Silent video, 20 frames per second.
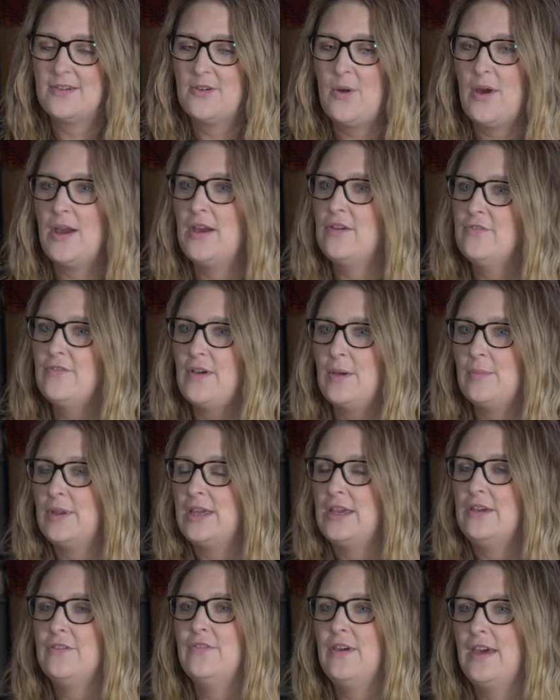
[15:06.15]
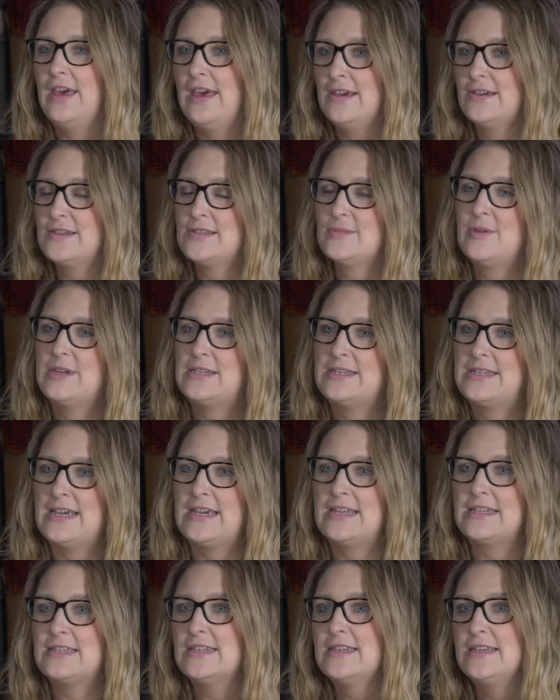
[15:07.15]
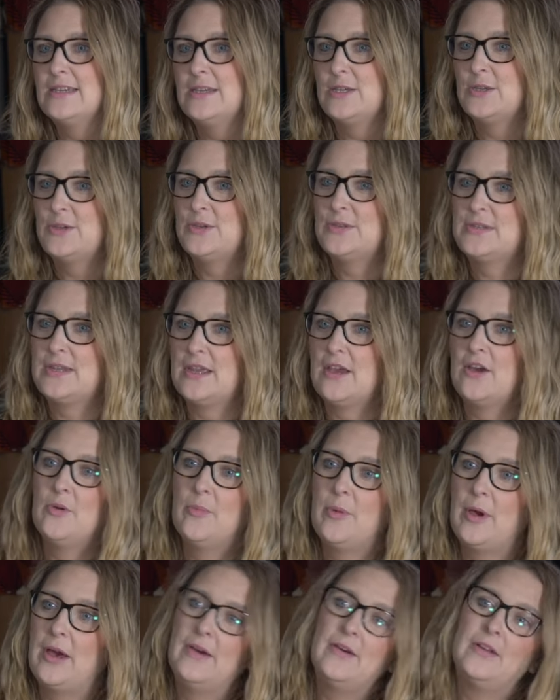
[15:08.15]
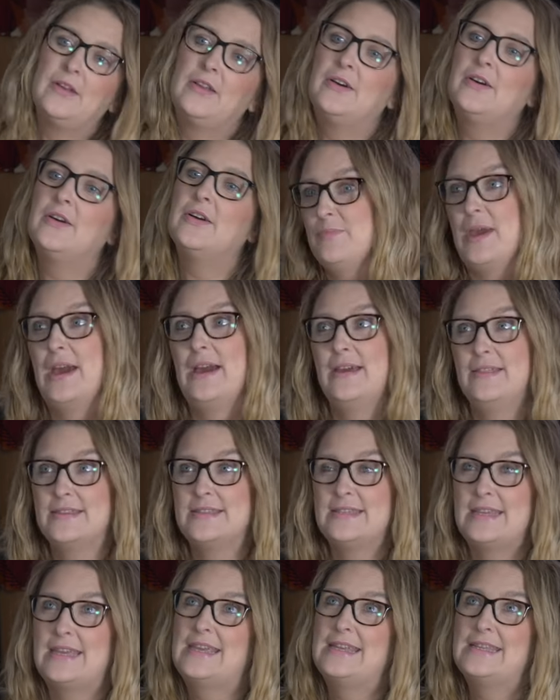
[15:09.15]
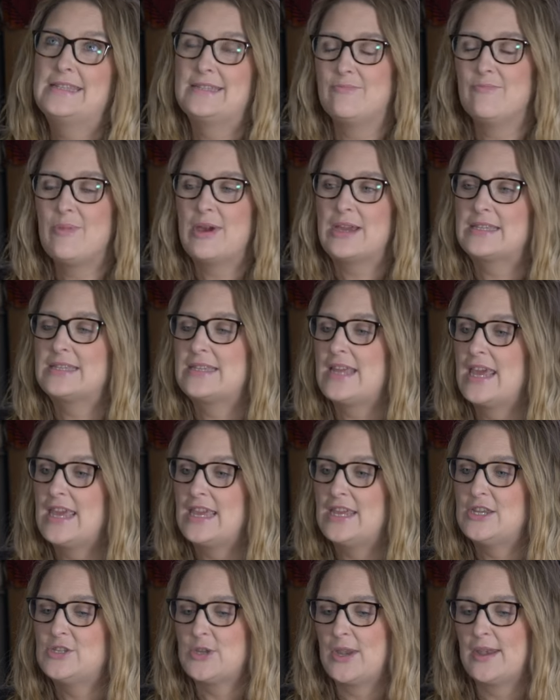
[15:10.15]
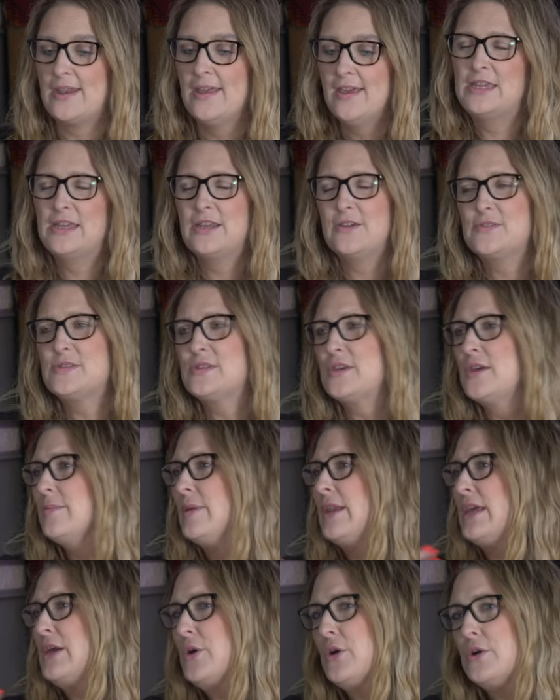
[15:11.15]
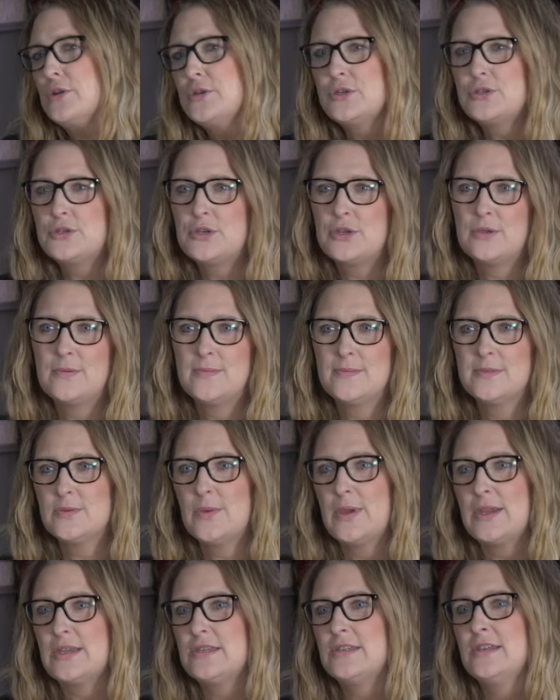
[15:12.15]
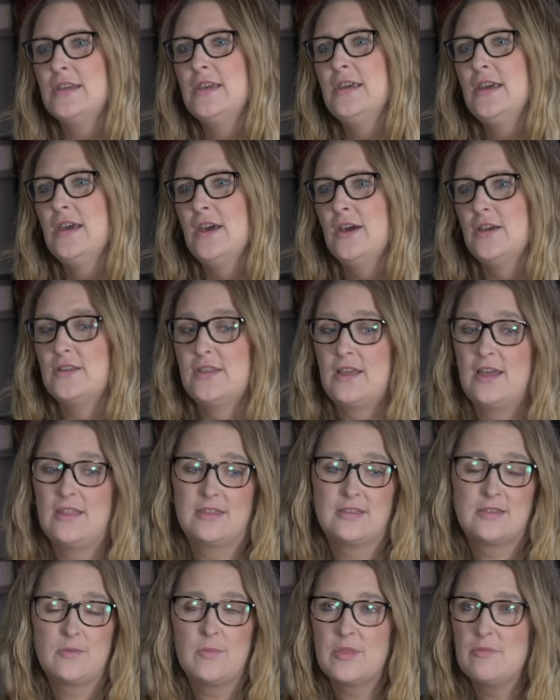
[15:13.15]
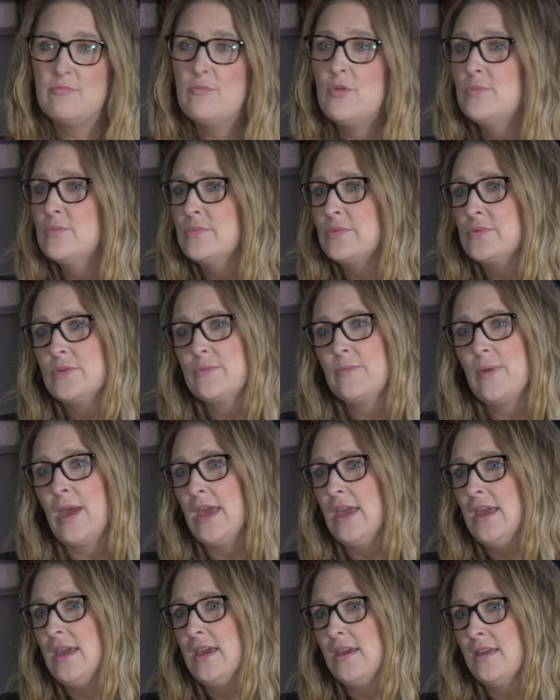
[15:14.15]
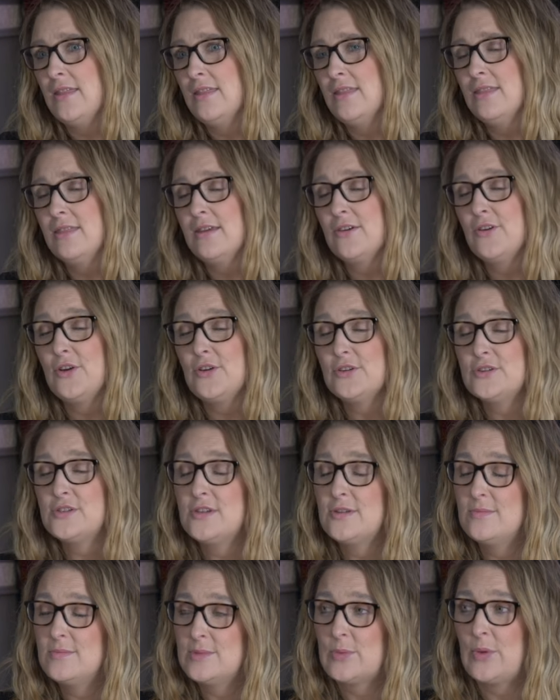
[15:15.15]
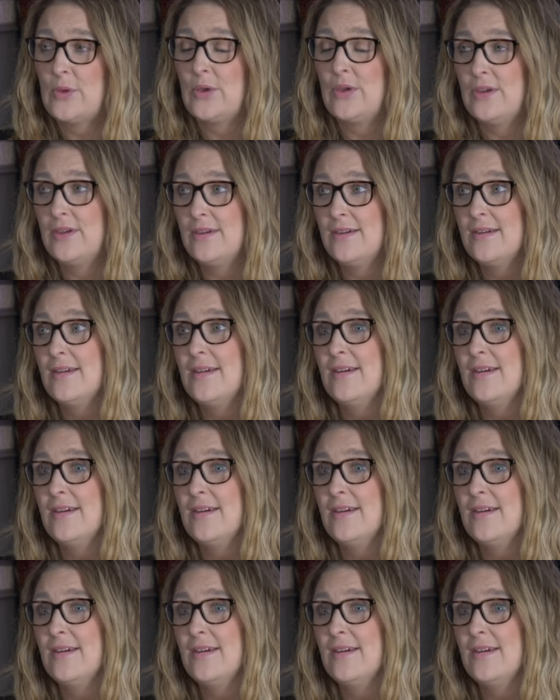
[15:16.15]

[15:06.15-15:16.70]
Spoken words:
quite a family affair because my dad used to help out a lot behind the scenes and backstage, and you'd have so many costumes that some of the mums would make, and the costumes were